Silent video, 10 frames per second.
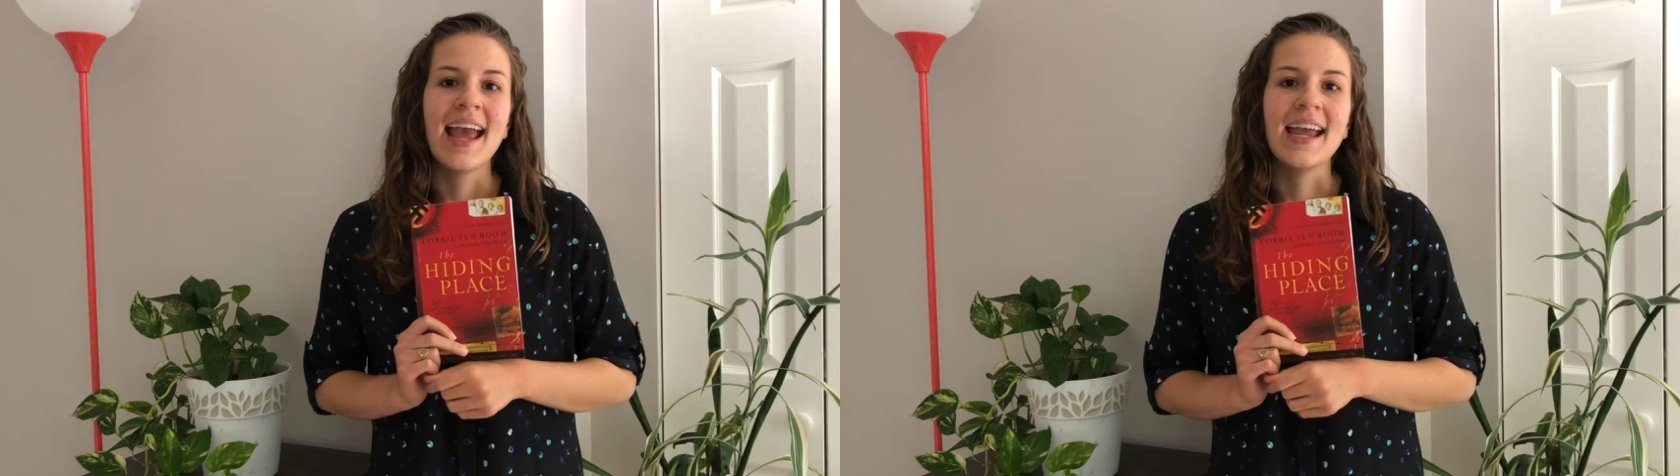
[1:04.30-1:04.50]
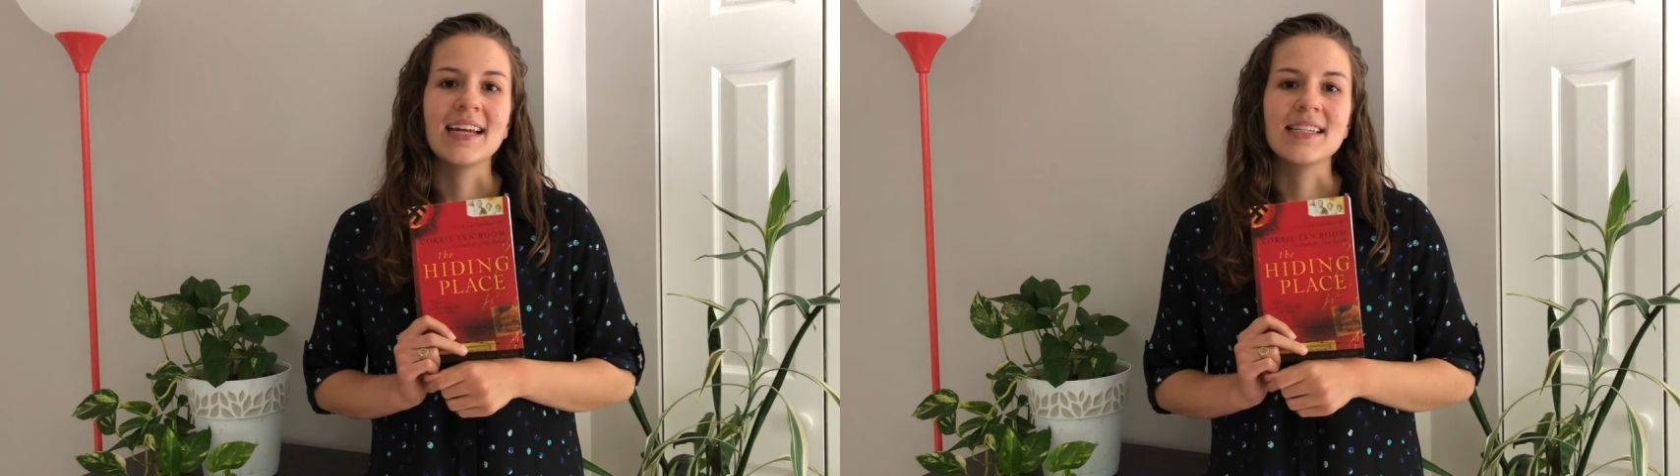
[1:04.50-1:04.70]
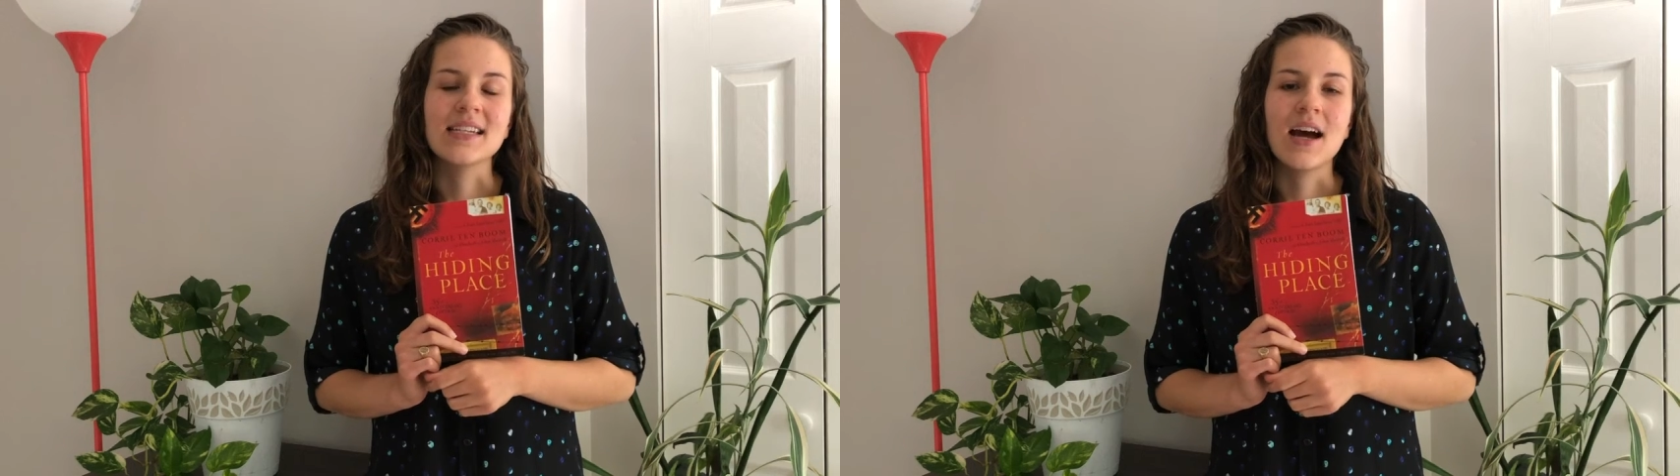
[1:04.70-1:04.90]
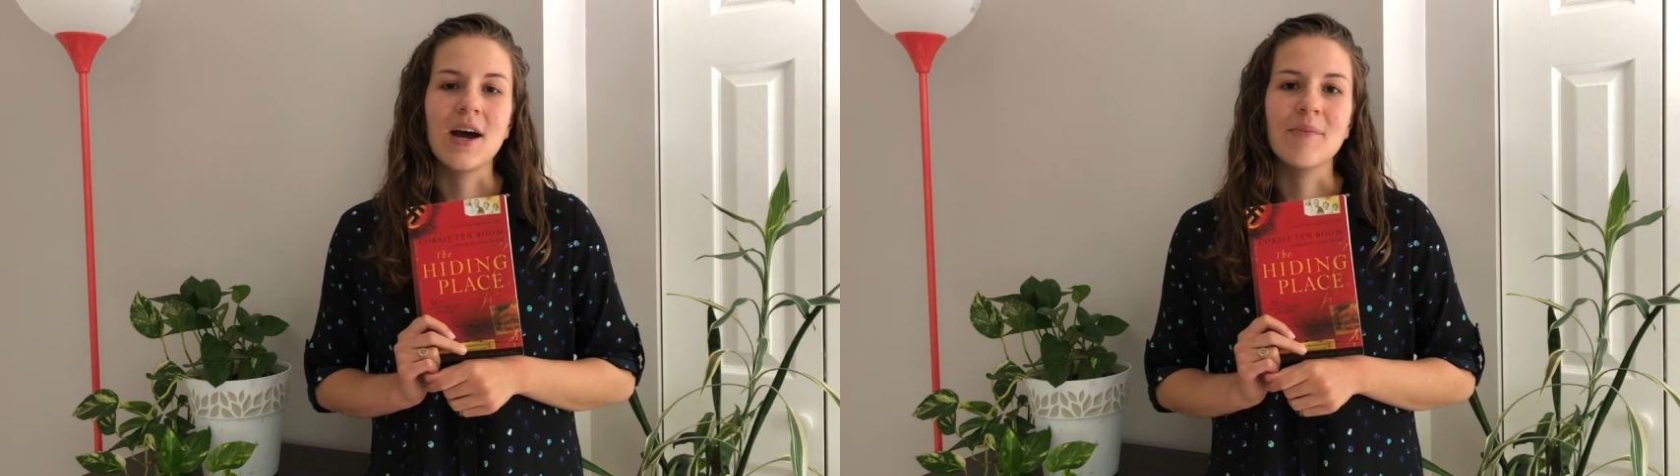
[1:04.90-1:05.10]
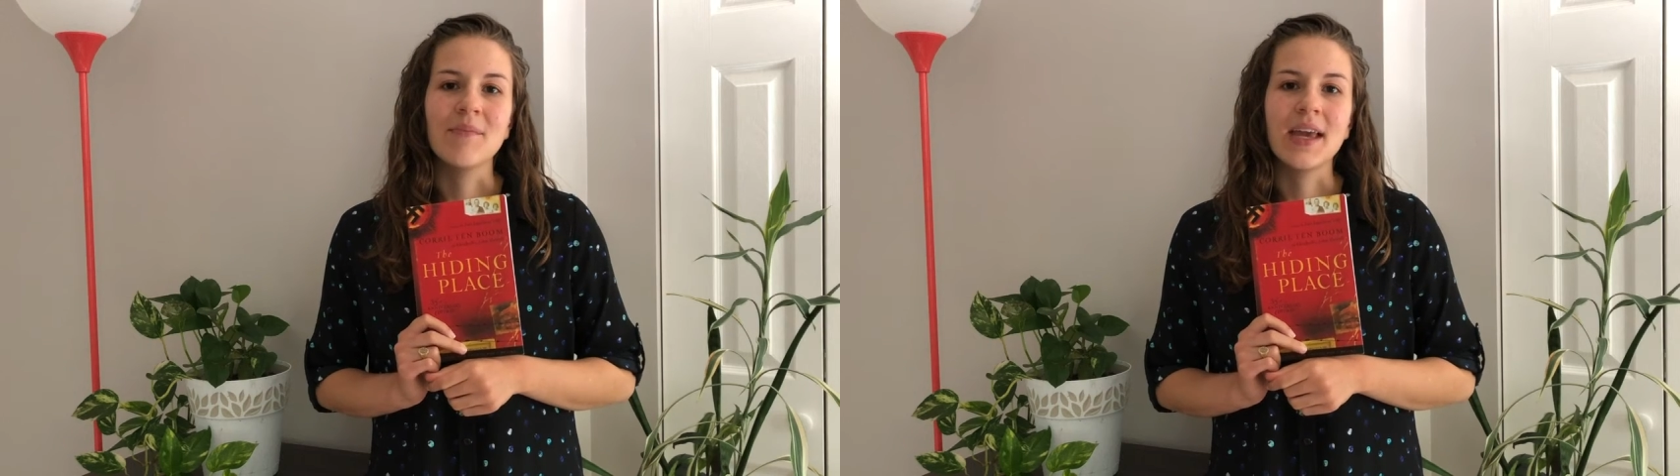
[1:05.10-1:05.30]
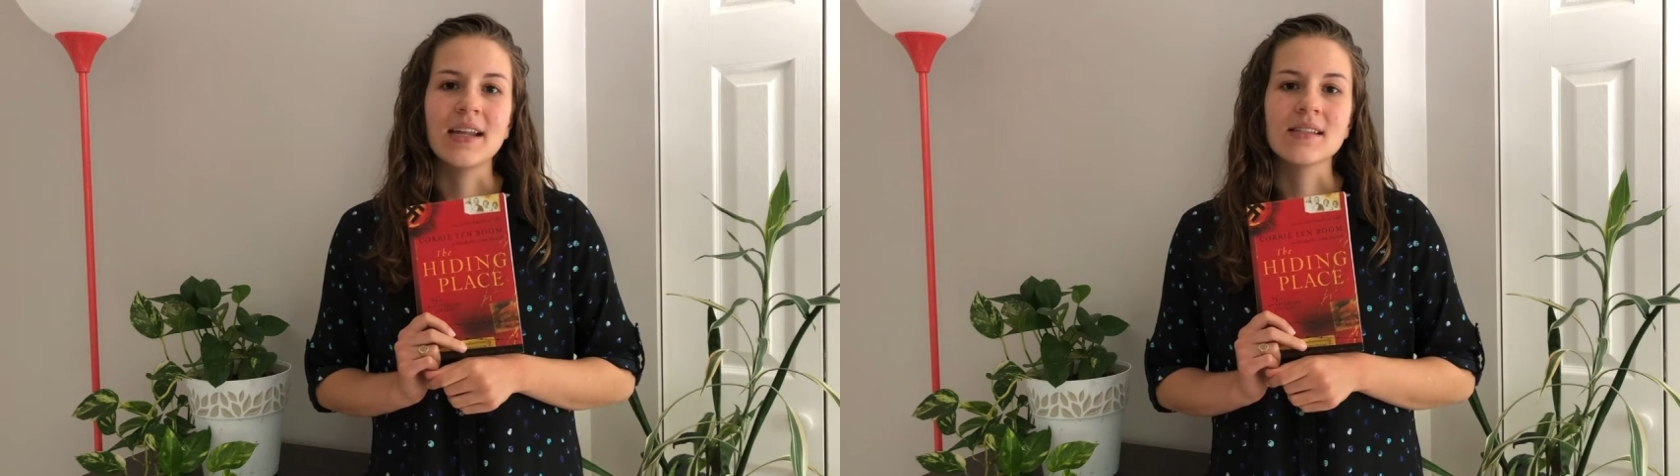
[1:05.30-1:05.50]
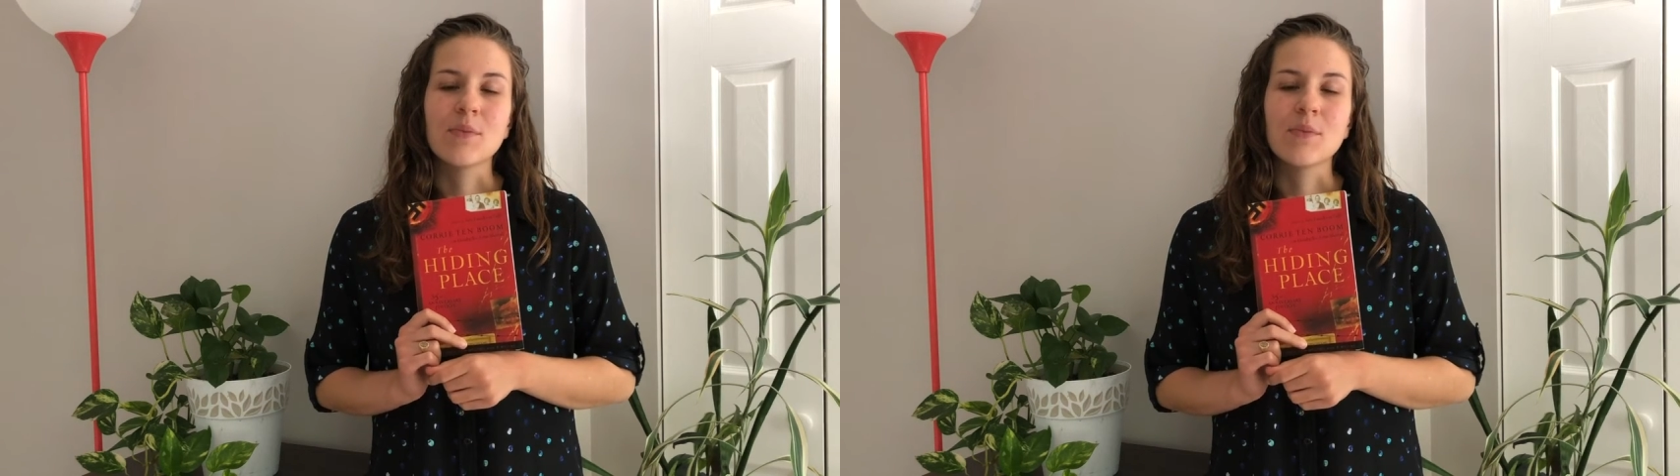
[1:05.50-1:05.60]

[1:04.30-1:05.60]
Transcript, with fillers: And um, it is